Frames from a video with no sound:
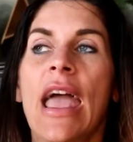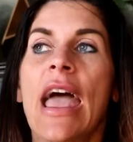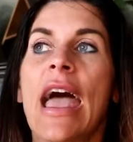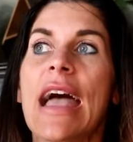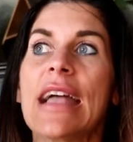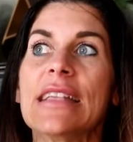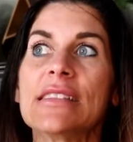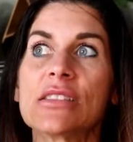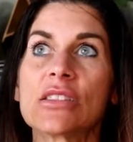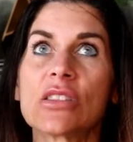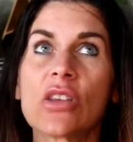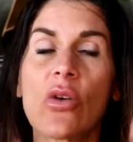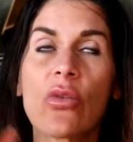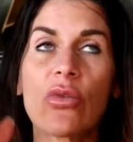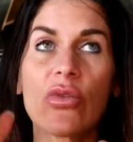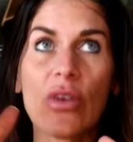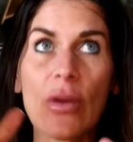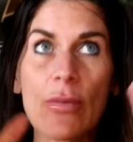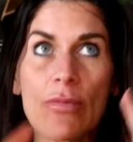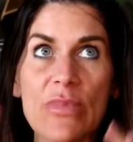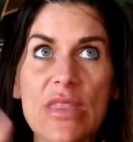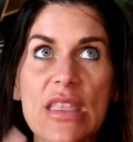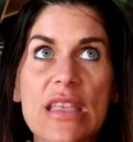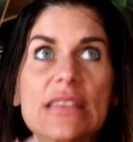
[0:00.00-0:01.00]
And so
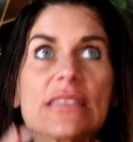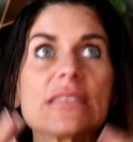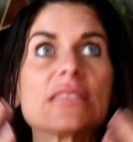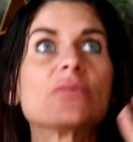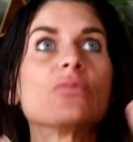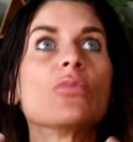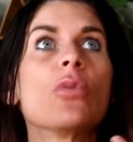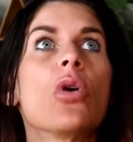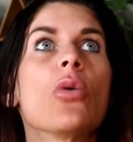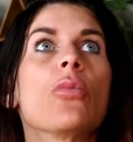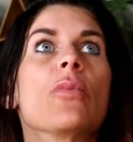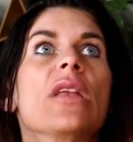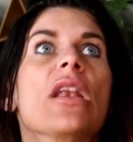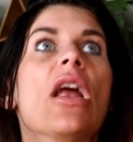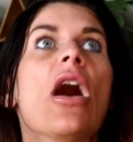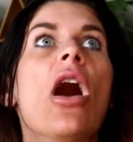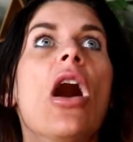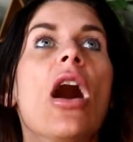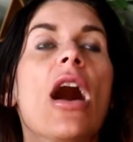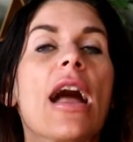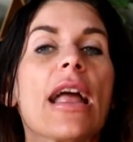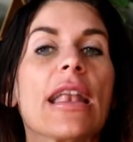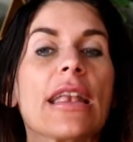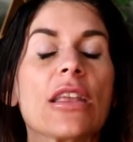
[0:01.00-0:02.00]
from this moment
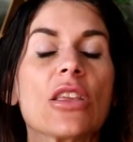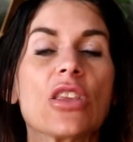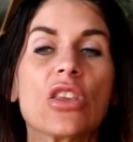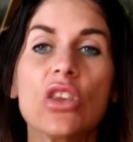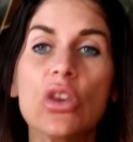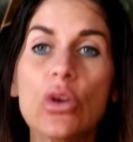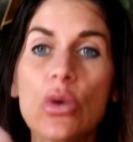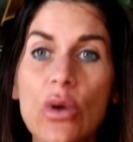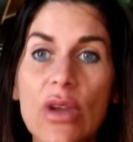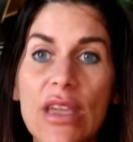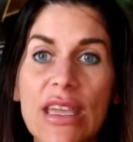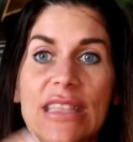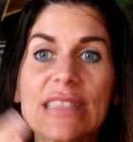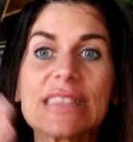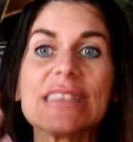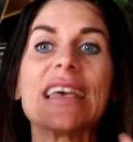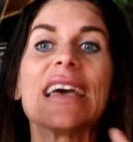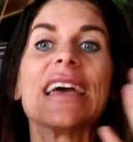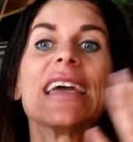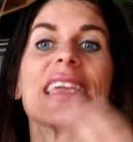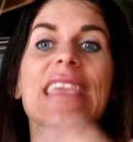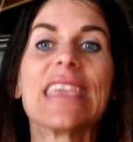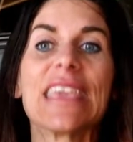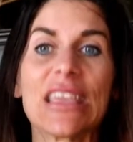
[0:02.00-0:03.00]
on, you get to
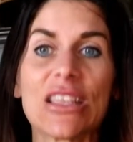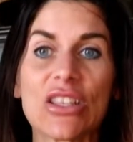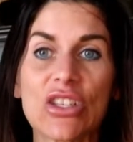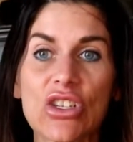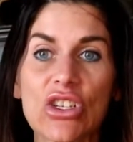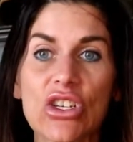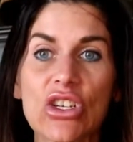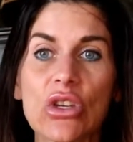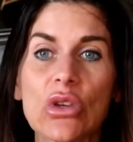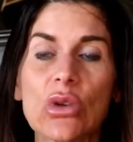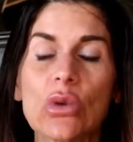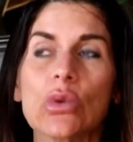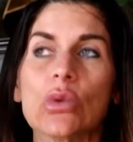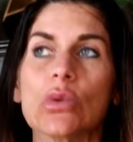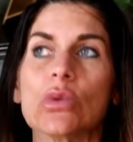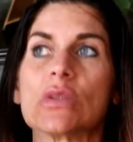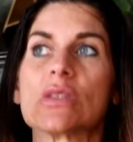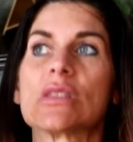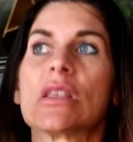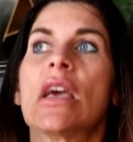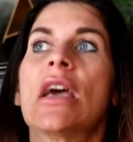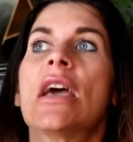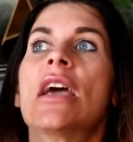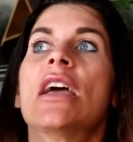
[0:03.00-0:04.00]
again choose.